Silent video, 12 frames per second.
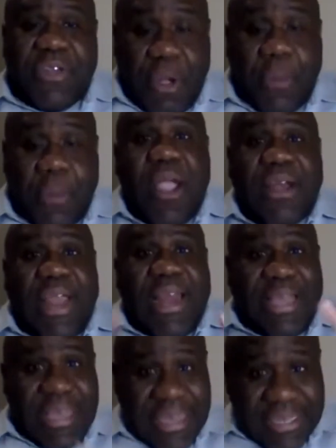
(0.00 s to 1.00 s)
the
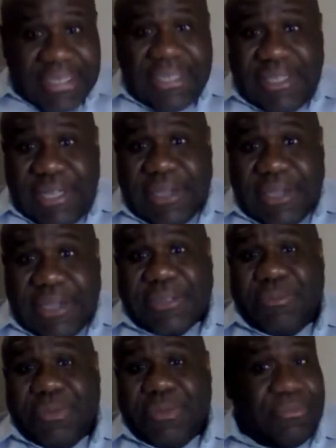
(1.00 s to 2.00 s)
part that is
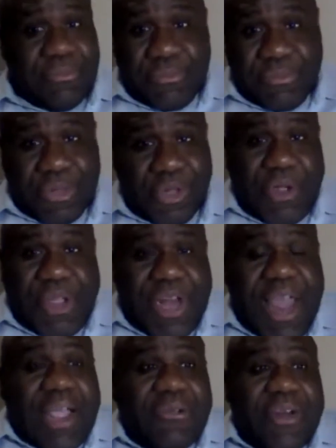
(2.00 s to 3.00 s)
deductible,
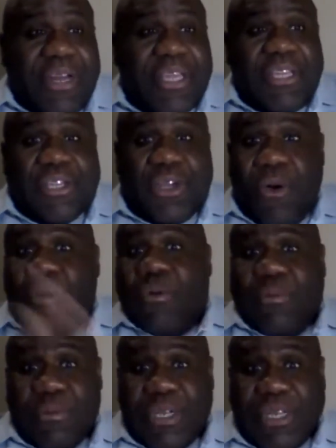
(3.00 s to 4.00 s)
you're not going to get
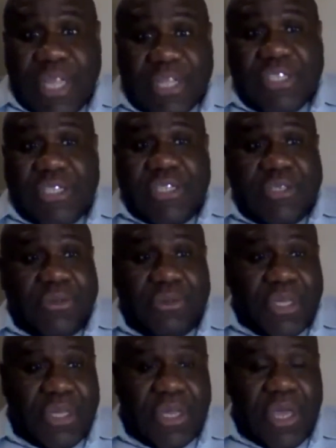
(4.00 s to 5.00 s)
the whole
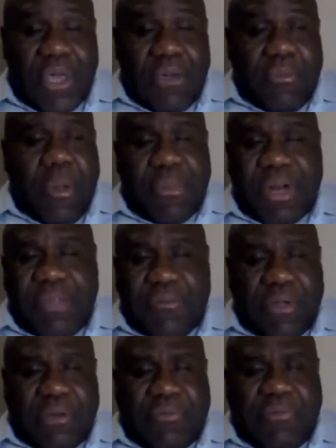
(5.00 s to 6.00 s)
deduction. It's only, I
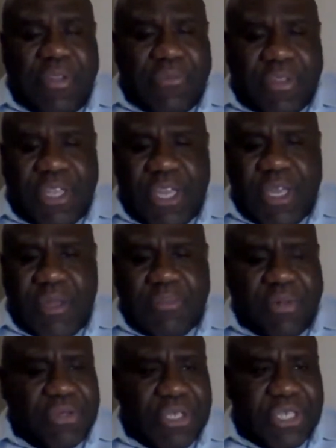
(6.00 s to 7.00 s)
believe,
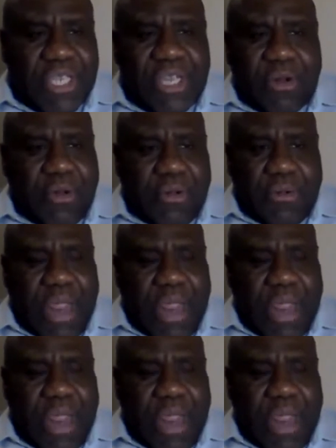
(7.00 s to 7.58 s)
50% or